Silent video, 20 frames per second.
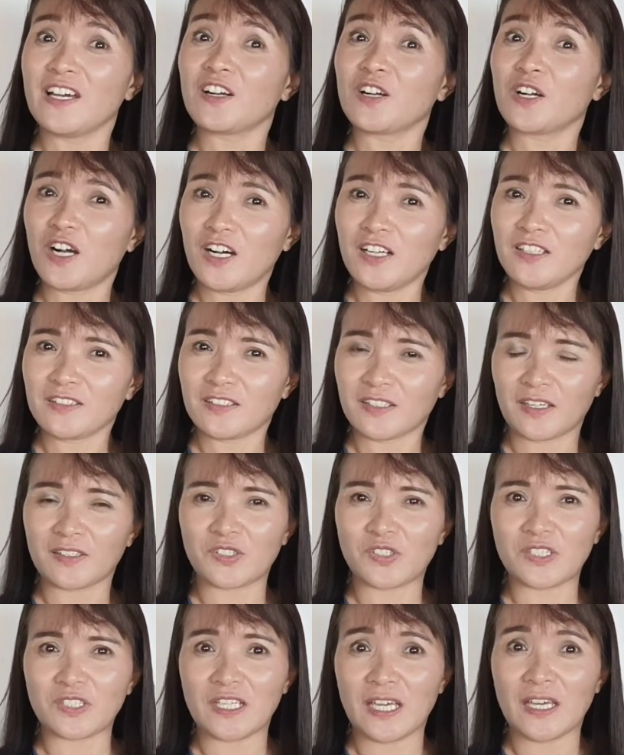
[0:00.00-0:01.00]

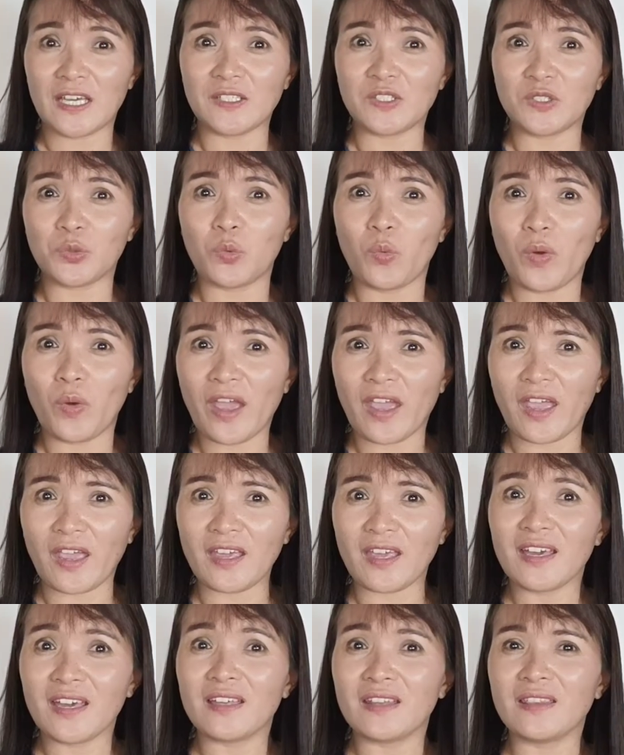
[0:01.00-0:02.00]
context and the
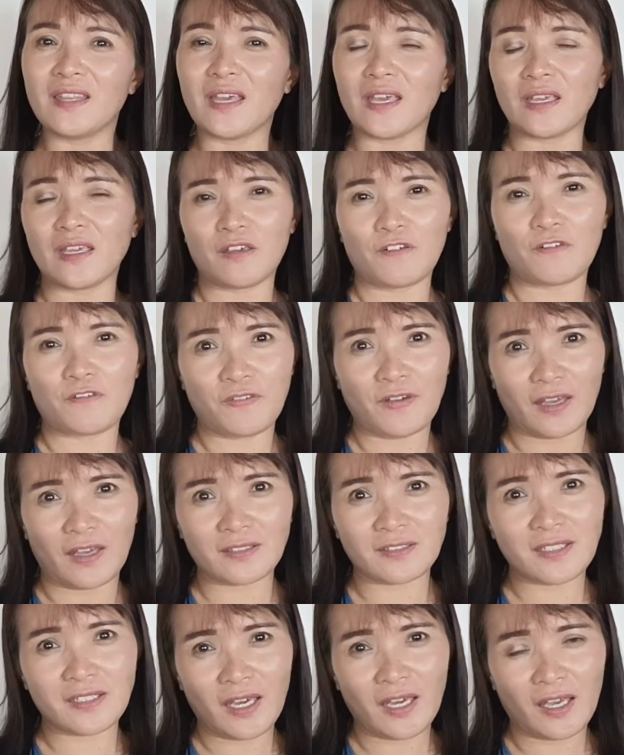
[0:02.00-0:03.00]
way they
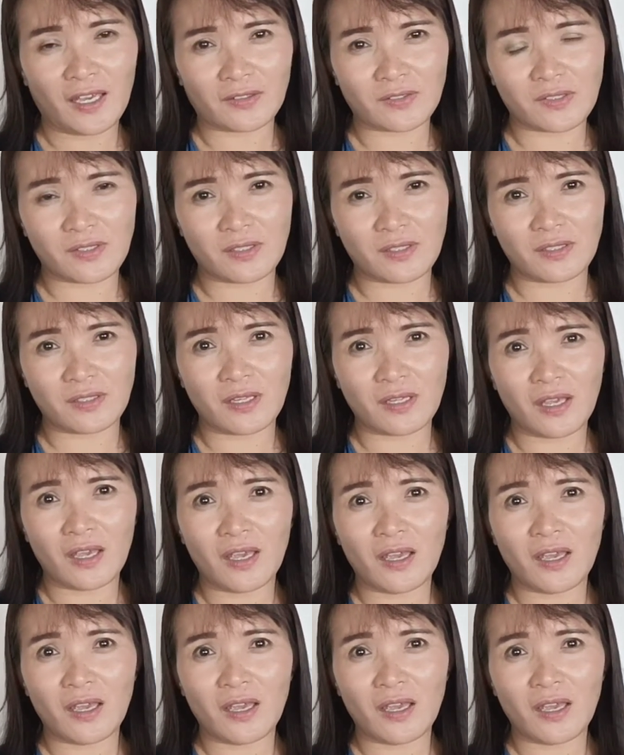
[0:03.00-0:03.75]
affect texts.